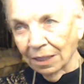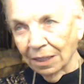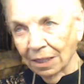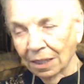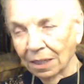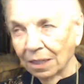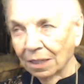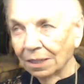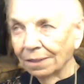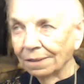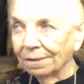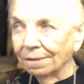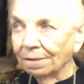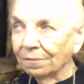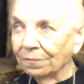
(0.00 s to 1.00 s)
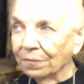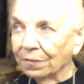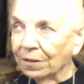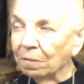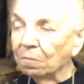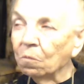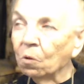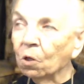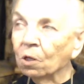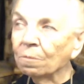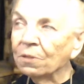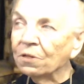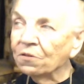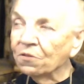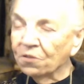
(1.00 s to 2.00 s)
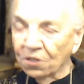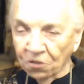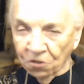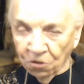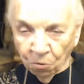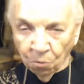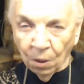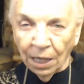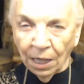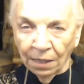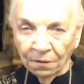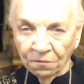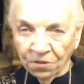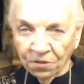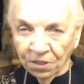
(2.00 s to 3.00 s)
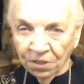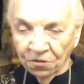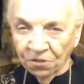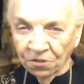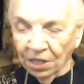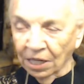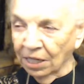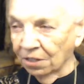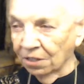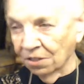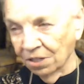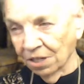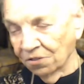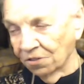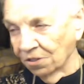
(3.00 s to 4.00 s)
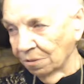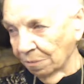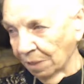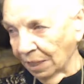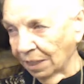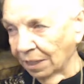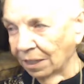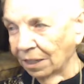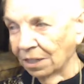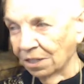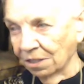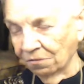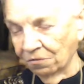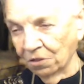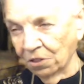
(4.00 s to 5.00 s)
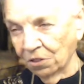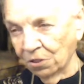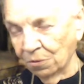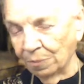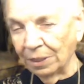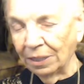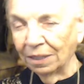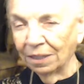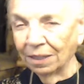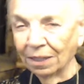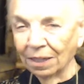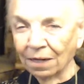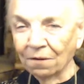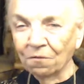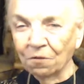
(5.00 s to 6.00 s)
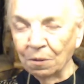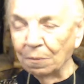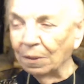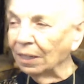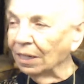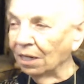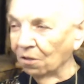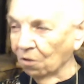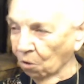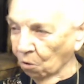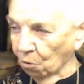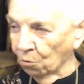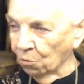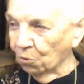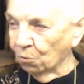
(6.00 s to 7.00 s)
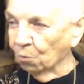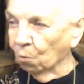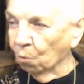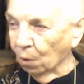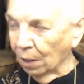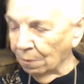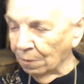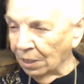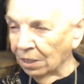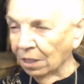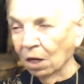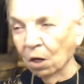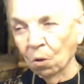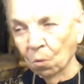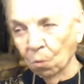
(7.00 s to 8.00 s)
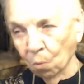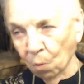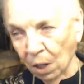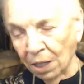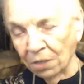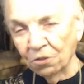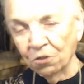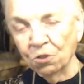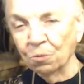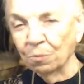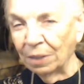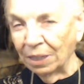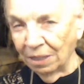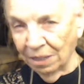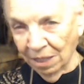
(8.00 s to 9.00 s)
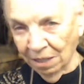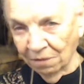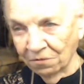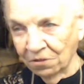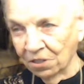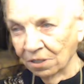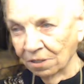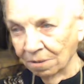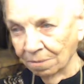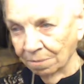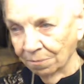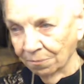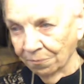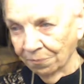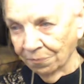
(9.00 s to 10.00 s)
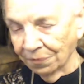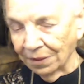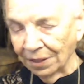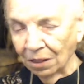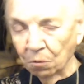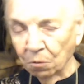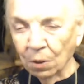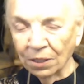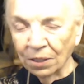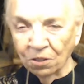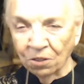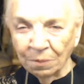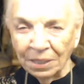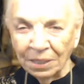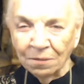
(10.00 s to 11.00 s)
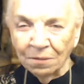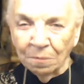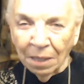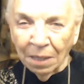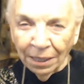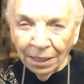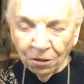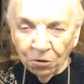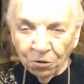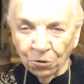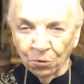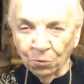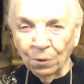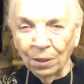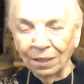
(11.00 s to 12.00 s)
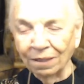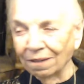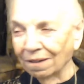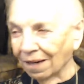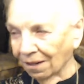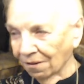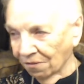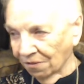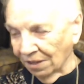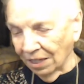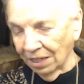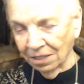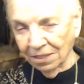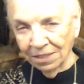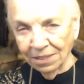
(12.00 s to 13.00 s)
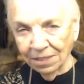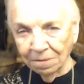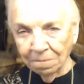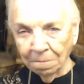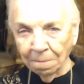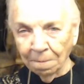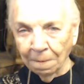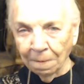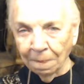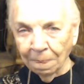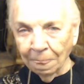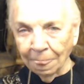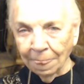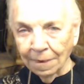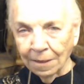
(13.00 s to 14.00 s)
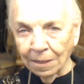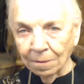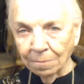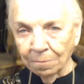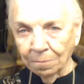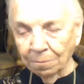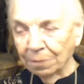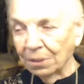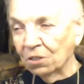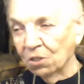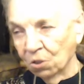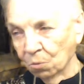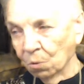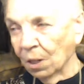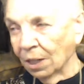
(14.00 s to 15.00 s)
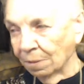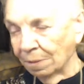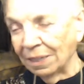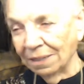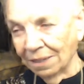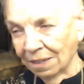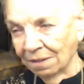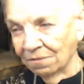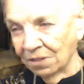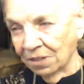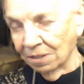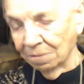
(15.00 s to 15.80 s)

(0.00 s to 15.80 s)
Uh, the Mormon sister wives could say it doesn't make any difference, but everybody knows women want to be loved. You want to be admired, you want a lot of things, but you want to be loved.